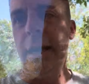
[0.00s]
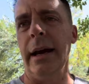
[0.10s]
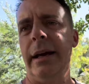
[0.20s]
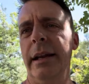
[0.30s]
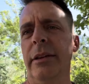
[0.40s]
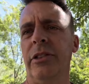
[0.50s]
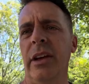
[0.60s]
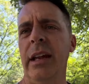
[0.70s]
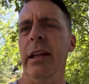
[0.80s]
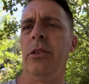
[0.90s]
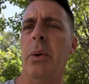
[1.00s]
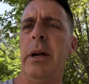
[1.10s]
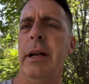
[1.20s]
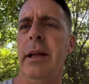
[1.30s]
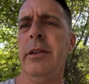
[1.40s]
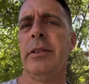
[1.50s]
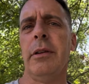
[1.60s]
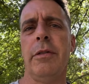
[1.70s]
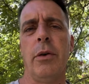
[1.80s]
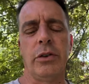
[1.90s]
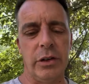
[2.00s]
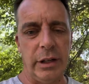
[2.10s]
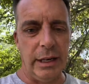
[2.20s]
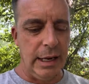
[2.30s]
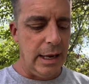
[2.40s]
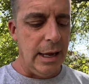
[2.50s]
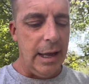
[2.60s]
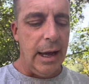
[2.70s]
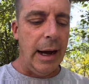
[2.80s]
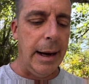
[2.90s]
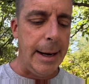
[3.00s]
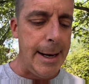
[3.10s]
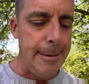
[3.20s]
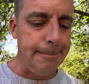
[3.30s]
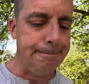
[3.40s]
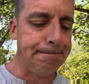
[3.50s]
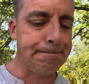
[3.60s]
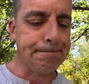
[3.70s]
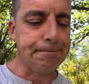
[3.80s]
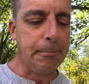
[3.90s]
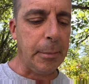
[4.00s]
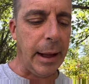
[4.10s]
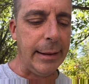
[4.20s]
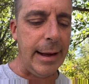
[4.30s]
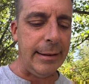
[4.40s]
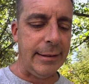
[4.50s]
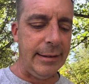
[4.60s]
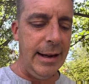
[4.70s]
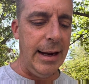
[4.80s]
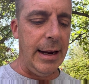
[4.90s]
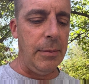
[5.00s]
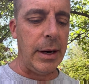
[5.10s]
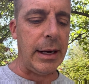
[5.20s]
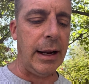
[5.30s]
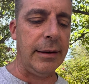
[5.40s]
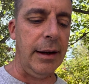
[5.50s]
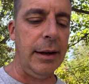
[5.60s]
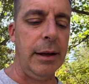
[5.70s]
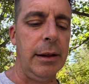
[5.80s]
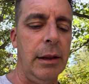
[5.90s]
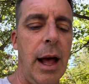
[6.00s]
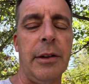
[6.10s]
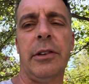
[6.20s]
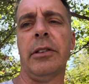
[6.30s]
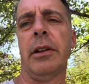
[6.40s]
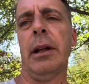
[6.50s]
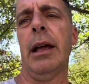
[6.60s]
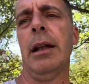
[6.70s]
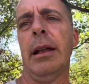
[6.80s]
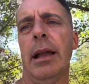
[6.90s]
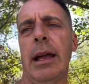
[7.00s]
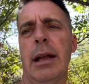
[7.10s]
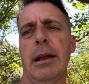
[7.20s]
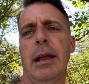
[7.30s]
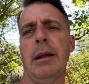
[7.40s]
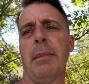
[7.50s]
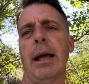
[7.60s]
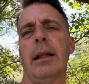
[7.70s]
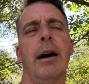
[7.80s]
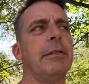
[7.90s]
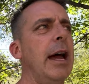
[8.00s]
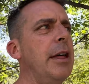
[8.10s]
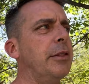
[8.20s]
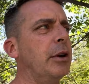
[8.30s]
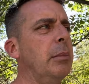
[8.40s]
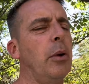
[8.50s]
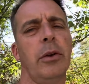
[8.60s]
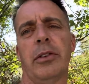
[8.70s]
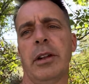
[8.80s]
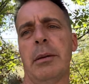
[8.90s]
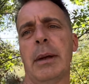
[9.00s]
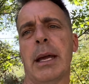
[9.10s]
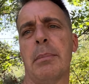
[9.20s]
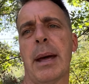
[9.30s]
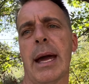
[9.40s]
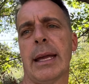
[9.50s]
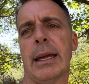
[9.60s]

Uh, it is it is what it is, unfortunately. Um, let's see, what can I tell you? Losses in, in, in, in my loft. I had three birds that didn't make it back.